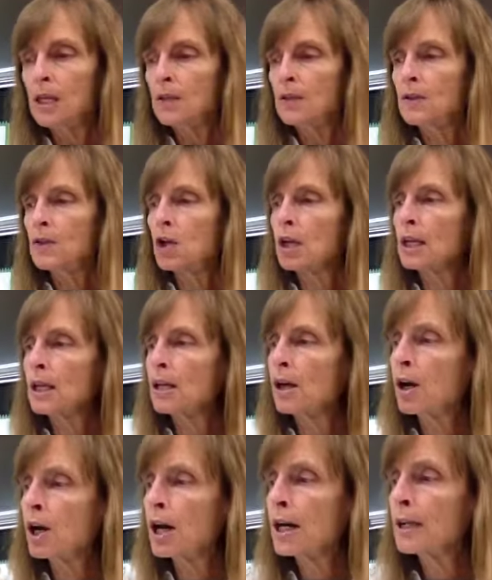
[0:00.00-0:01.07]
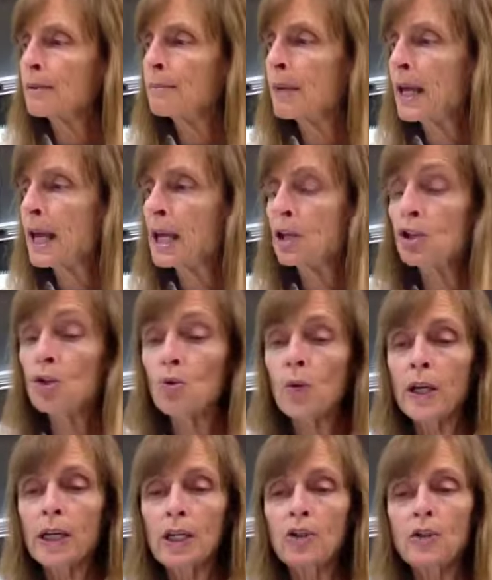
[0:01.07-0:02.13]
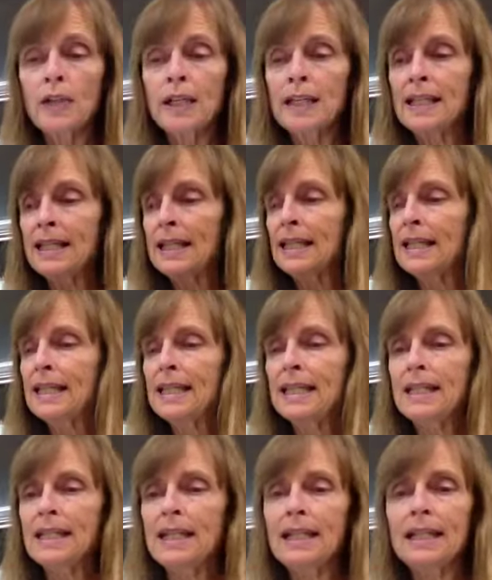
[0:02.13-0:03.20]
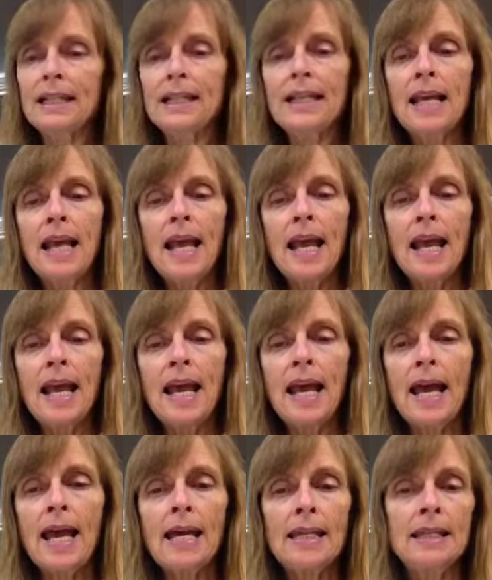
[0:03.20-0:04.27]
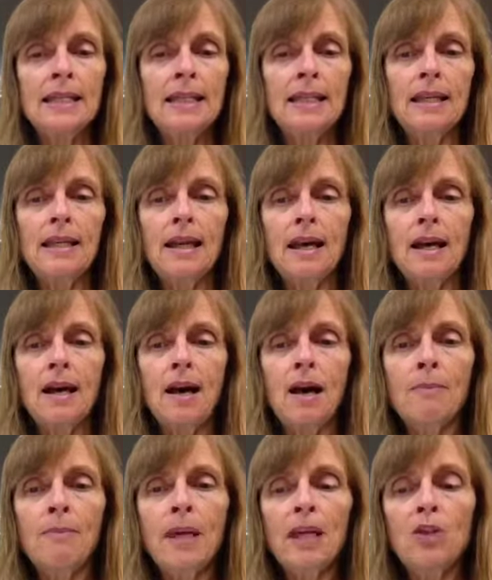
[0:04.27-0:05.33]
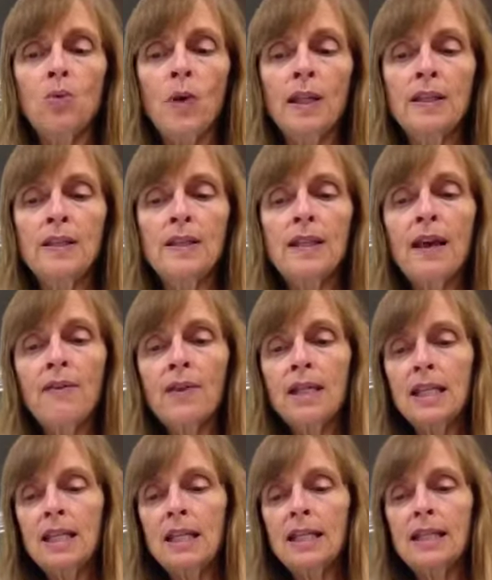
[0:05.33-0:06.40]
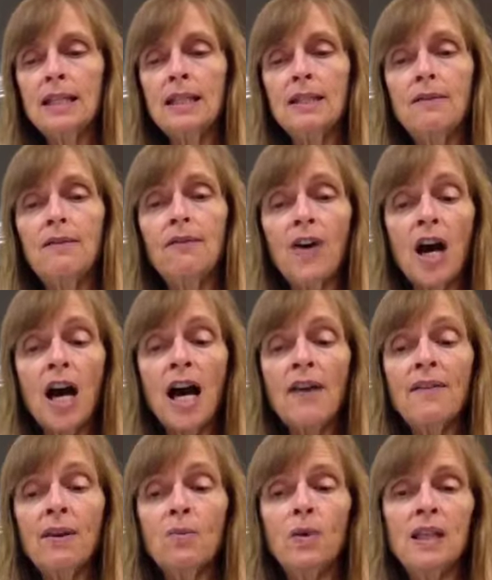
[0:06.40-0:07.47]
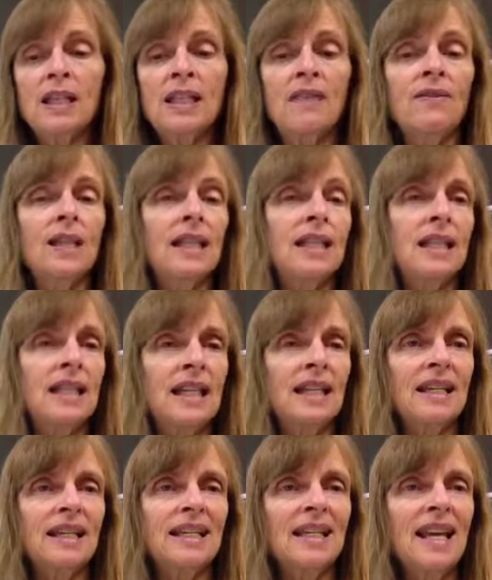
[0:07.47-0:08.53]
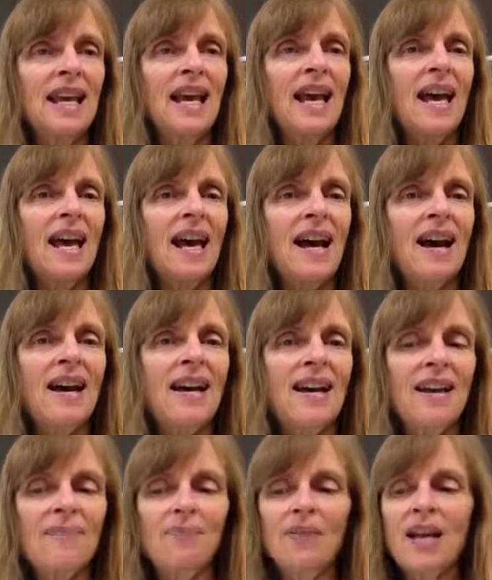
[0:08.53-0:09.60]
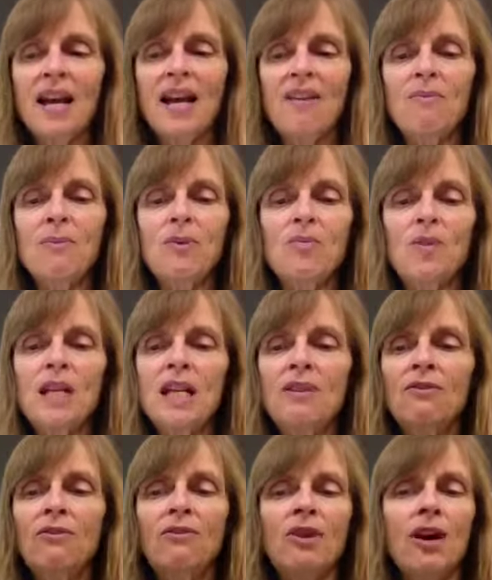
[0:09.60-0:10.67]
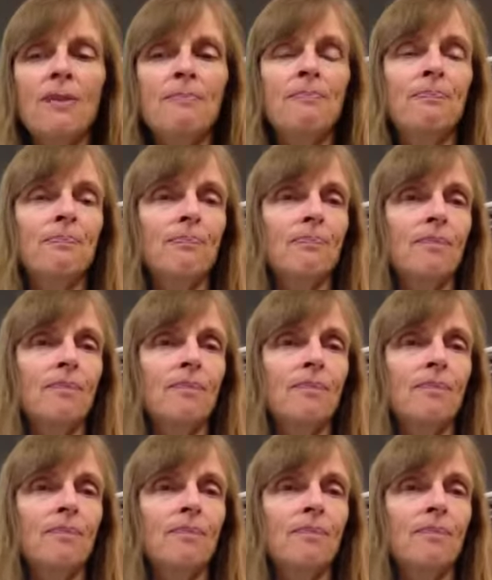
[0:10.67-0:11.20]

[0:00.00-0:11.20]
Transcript: starting on page 166 and on page 175 and 176. I have been reading from